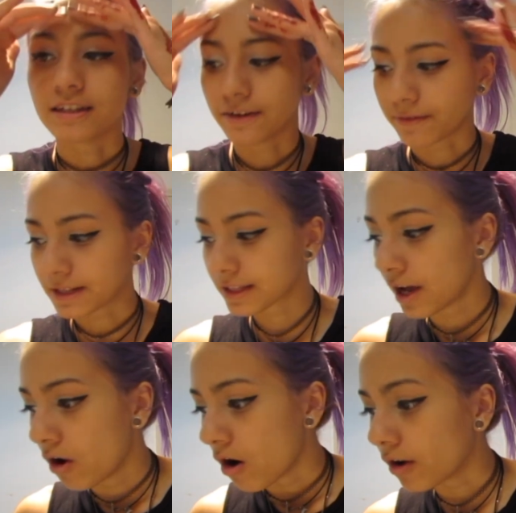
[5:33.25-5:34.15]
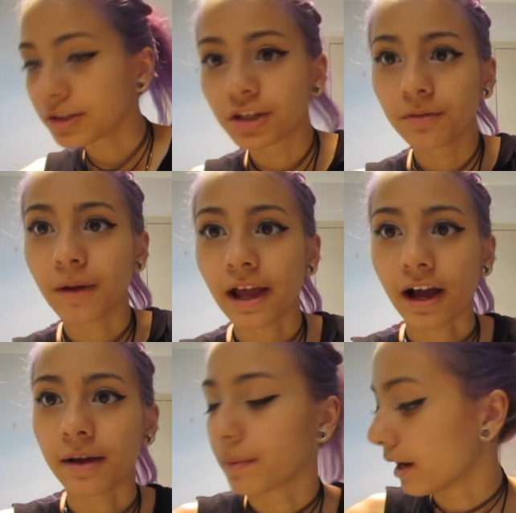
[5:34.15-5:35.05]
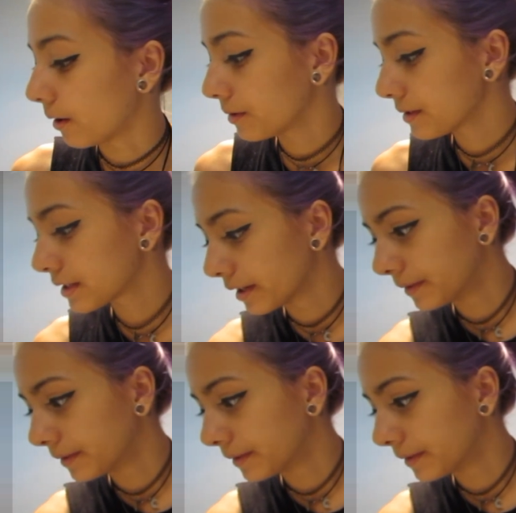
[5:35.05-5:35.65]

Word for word: the difference. Onto my eyebrows.